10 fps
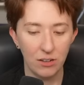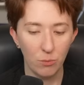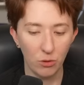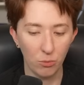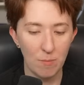
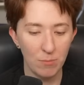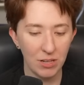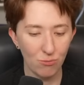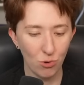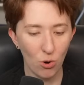With a
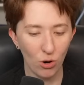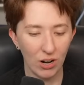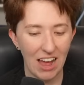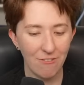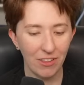rumbling roar,
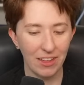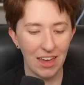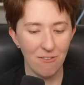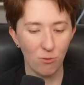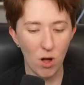half of the
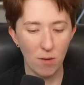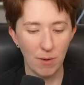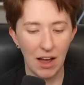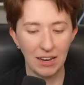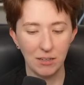cave wall
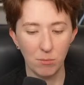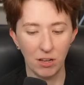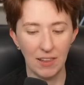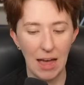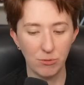behind him
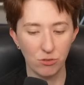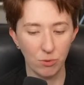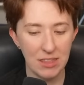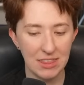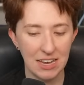collapsed
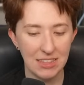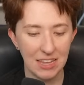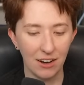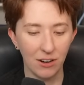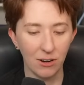right then and
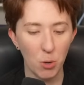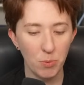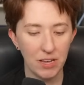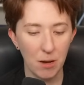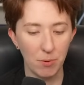there,
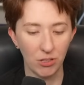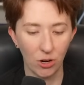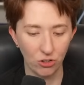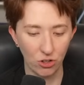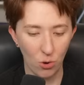opening up a
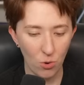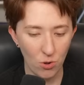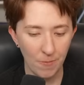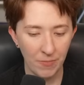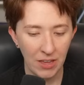large
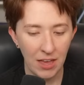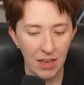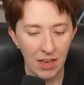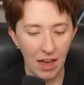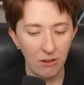hole.
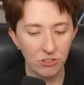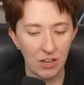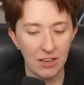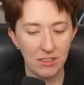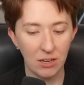
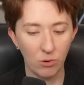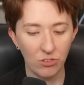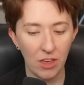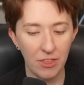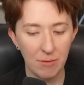Outside, there was
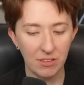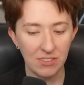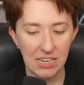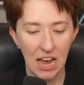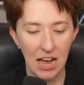nothing but
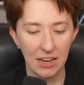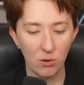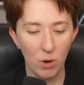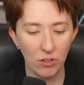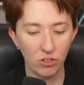sky,
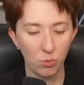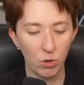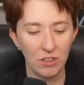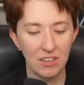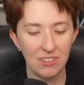while
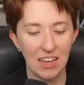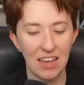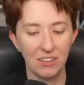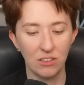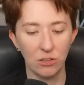swirling
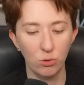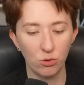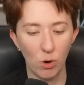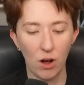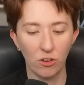sand and loose
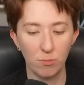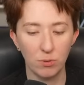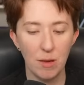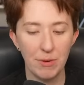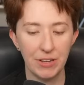rocks
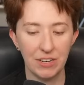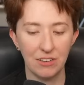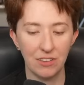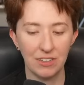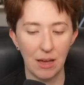plummeted
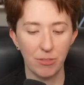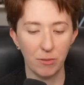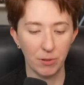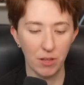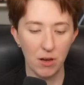into the depths
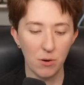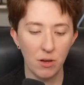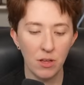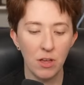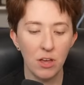below.
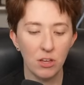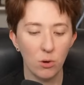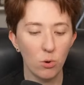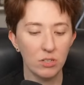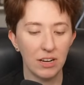
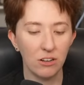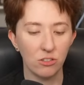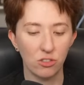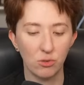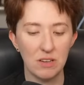Cold air
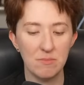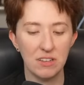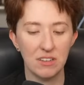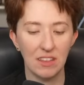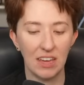streamed
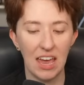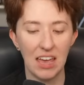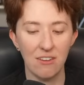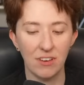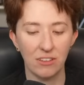into the
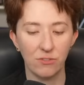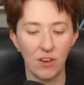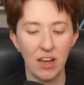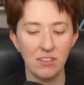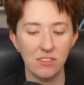cave as
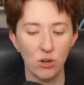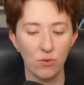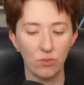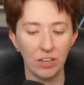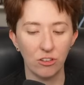fine
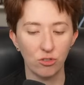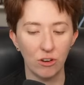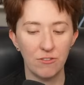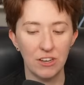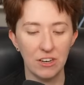snowflakes
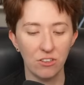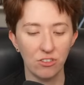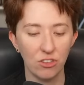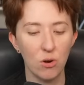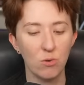drifted in a
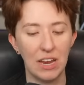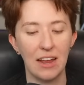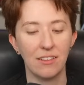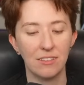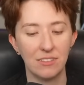slow
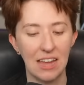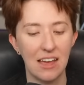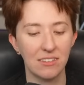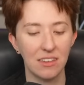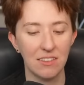dance,
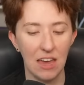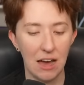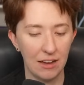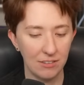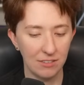dazzling the
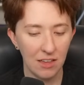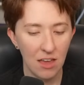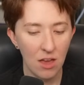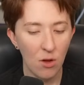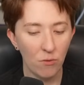eyes.
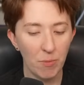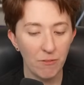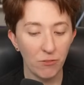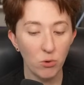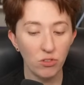From the
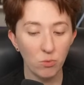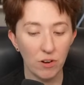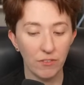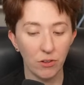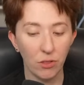frozen
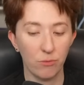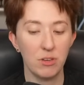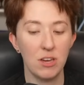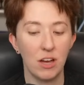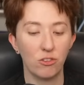river
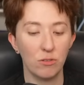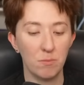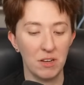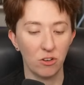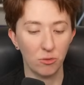300
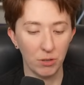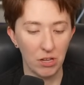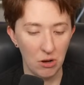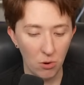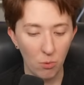meters
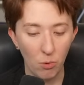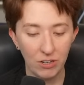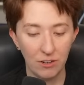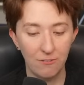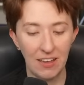below, one
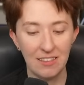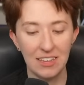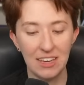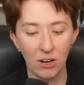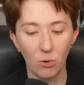could faintly
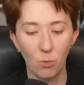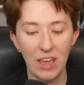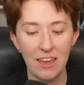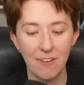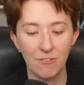hear
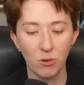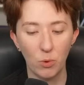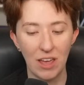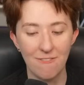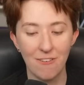wave after
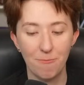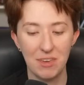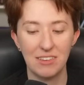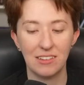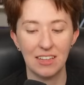wave of
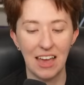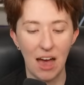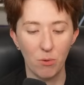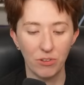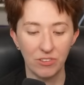beastly
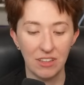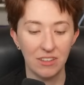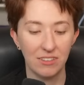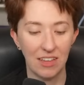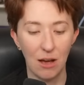howls and
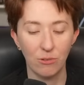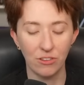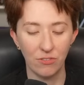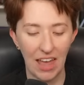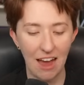the sounds
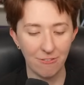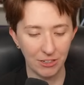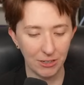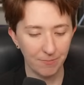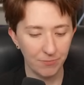of
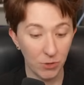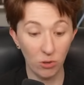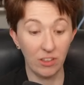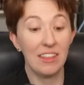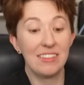laughter. Oh,
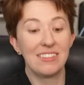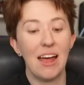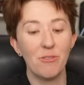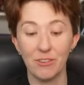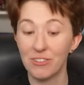the
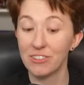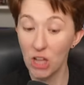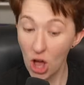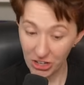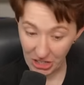sounds of
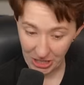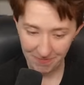slaughter!